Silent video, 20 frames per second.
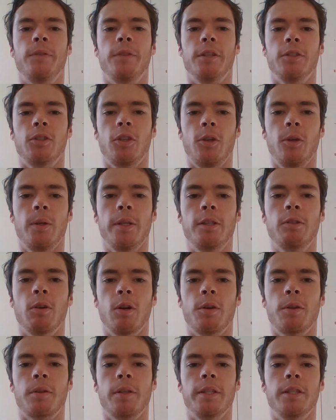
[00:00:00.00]
This early
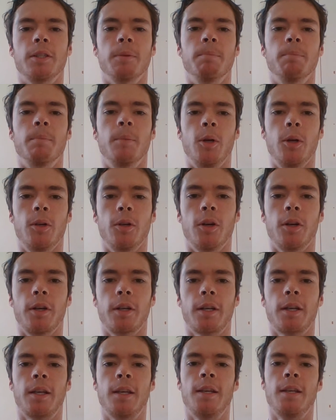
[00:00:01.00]
growth led to
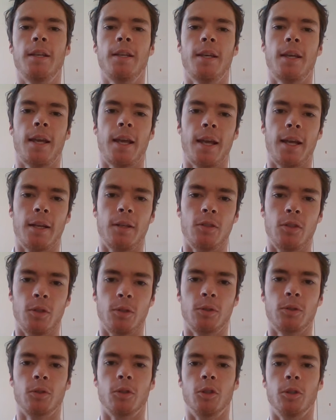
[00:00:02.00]
Murdoch and
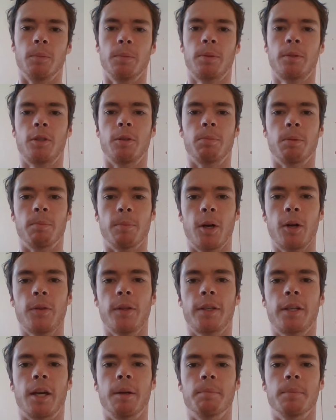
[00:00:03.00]
NewsCorp to promote
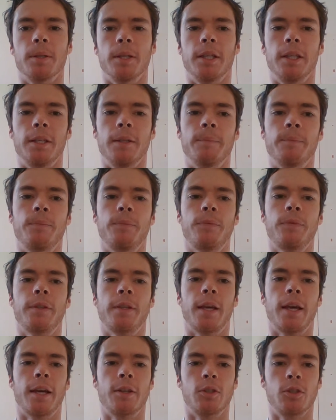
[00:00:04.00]
the company
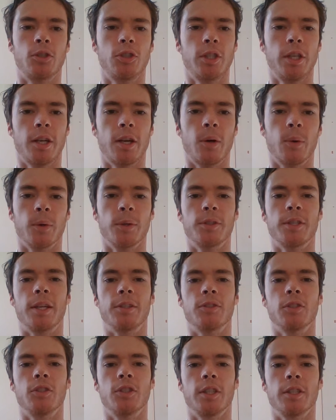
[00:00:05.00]
to shareholders
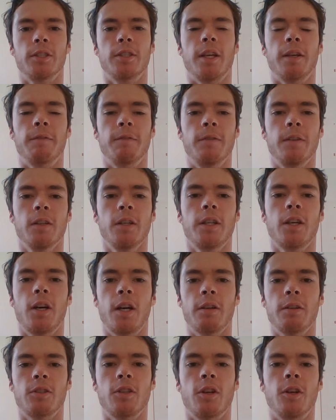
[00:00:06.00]
and suggest that very
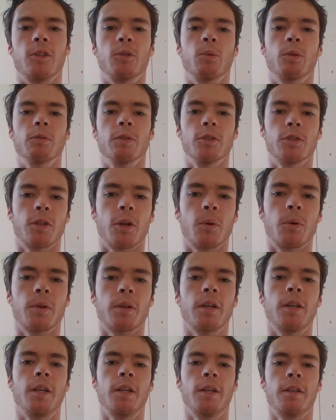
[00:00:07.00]
high returns would
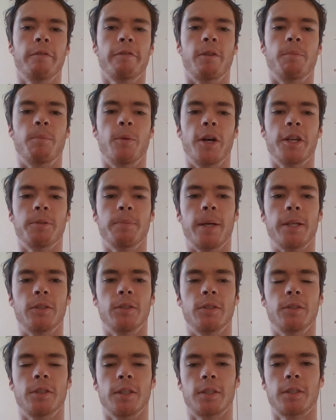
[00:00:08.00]
result from
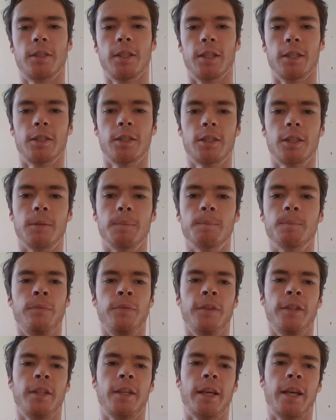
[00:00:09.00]
Myspace's success.
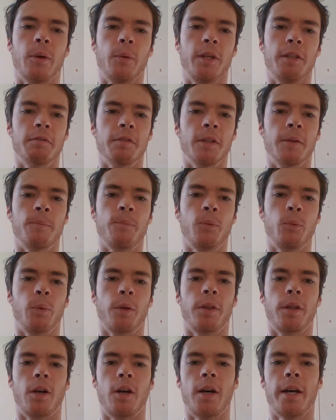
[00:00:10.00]
However,
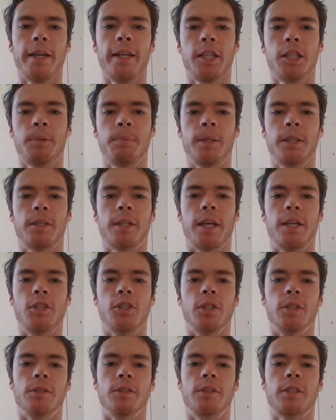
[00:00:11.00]
with the high
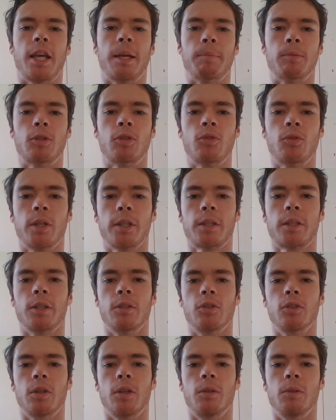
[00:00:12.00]
expectations came strict
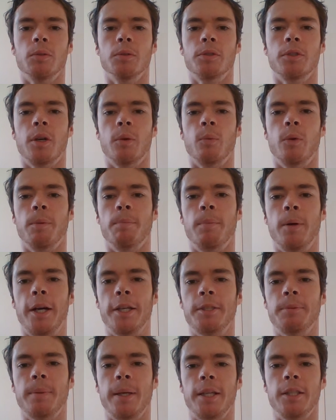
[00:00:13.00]
controls on what
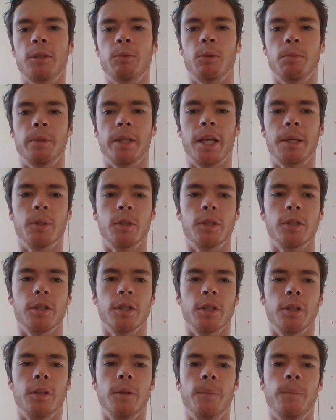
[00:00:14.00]
Myspace would be able to
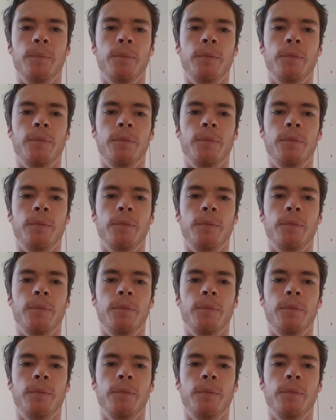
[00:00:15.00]
do.